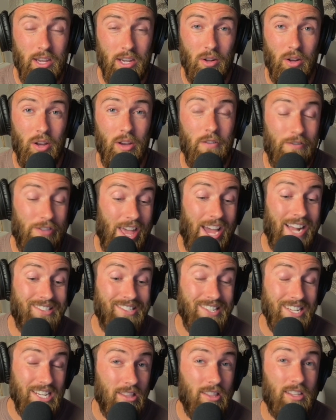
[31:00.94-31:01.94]
know, if
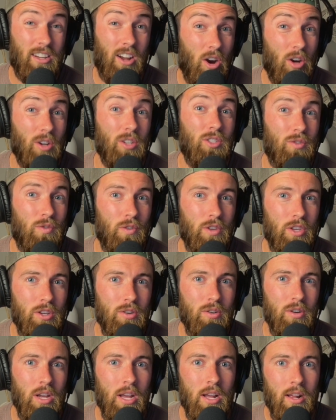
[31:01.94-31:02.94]
that's in the cards for
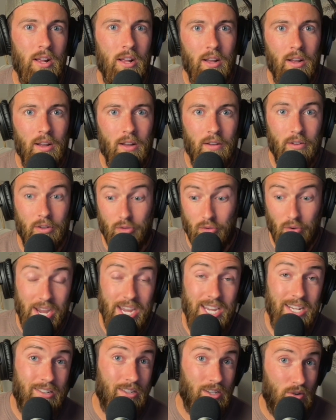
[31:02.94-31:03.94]
you,
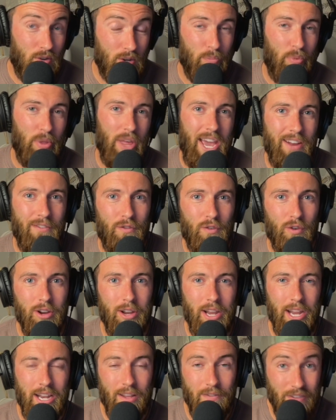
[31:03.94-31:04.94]
great, you can plan for
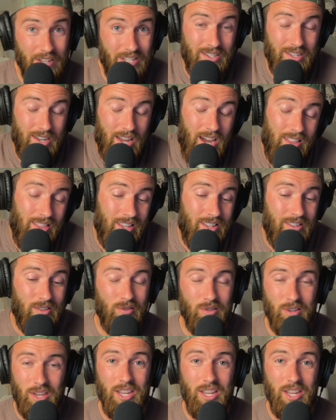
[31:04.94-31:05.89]
it. And if it's not, that's okay